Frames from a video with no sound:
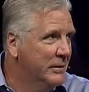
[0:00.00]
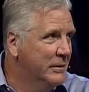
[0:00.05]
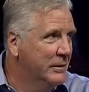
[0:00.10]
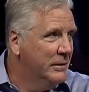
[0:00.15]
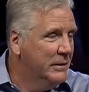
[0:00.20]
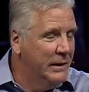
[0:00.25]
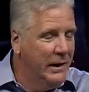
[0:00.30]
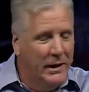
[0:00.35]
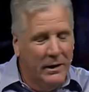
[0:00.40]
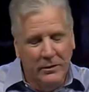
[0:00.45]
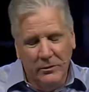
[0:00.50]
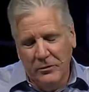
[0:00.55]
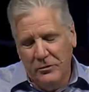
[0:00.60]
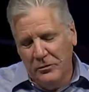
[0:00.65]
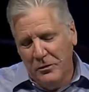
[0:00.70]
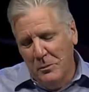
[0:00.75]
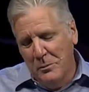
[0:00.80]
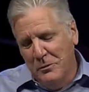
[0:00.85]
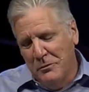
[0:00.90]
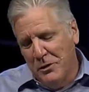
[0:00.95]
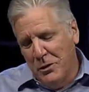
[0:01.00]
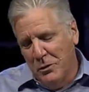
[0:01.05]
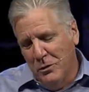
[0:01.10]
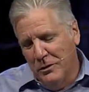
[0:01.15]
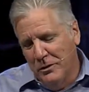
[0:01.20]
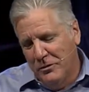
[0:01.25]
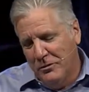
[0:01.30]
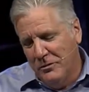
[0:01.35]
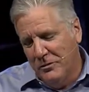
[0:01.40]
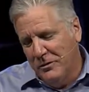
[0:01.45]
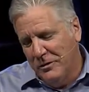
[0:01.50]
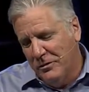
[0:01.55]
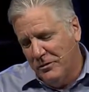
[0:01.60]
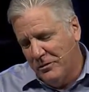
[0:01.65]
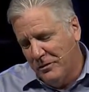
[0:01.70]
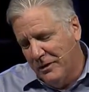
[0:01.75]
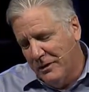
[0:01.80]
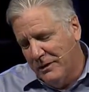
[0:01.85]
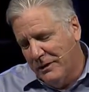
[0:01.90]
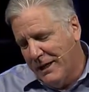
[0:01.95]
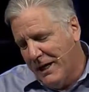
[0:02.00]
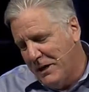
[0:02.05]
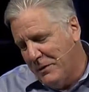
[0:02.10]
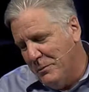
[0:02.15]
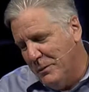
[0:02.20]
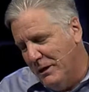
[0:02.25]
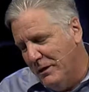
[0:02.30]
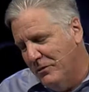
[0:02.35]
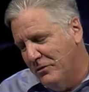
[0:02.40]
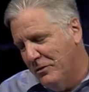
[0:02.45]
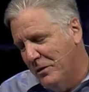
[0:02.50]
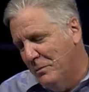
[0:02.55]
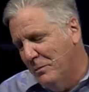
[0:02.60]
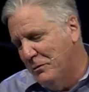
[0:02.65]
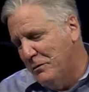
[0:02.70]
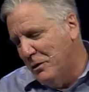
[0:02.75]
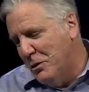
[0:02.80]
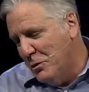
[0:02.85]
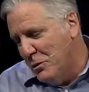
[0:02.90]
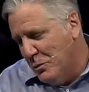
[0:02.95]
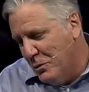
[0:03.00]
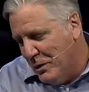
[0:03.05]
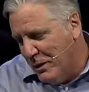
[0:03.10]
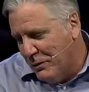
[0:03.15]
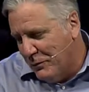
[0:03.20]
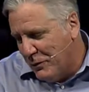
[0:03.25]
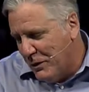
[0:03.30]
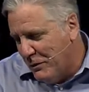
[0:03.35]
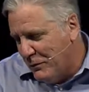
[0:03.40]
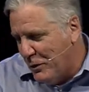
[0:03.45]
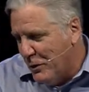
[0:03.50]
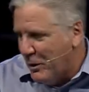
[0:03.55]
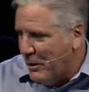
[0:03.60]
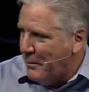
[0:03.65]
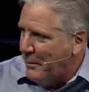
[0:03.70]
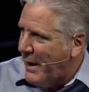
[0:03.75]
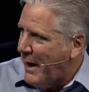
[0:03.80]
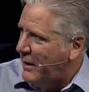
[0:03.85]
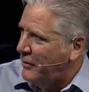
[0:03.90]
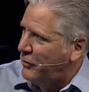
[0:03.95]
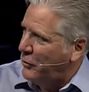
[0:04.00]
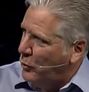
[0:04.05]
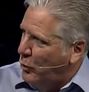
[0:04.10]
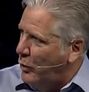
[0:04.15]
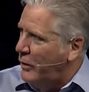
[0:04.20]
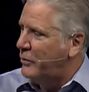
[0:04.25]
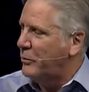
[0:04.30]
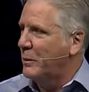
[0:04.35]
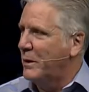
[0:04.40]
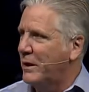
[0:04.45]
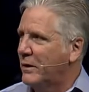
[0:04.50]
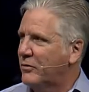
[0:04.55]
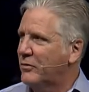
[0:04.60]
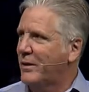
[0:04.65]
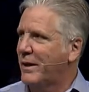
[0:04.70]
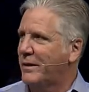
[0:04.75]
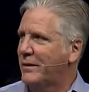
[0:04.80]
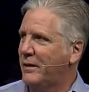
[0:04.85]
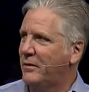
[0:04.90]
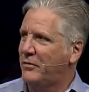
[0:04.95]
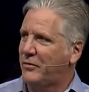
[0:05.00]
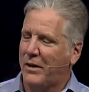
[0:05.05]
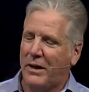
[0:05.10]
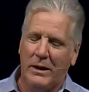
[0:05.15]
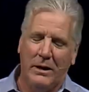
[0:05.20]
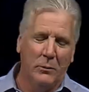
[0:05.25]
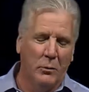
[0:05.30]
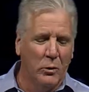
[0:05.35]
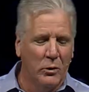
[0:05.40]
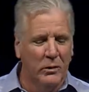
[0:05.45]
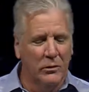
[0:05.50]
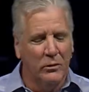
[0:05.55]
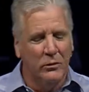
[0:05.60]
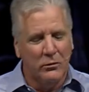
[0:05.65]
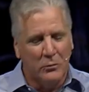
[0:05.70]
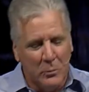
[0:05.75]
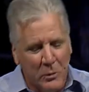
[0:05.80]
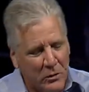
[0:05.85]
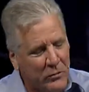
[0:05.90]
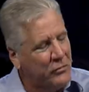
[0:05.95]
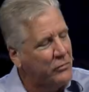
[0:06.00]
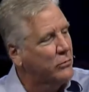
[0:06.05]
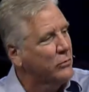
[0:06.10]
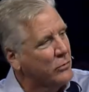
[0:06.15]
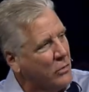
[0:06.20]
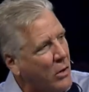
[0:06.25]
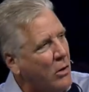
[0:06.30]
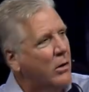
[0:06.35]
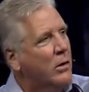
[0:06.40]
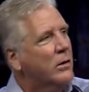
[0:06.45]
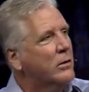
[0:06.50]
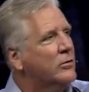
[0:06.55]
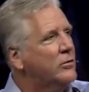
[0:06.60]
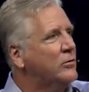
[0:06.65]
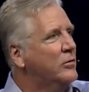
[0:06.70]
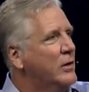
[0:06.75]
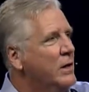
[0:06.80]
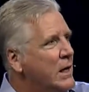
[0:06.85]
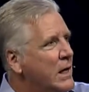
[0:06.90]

Now, some of you, this is going to date me, some of you, if you could imagine with me, it's like they sent him one of those musical cards,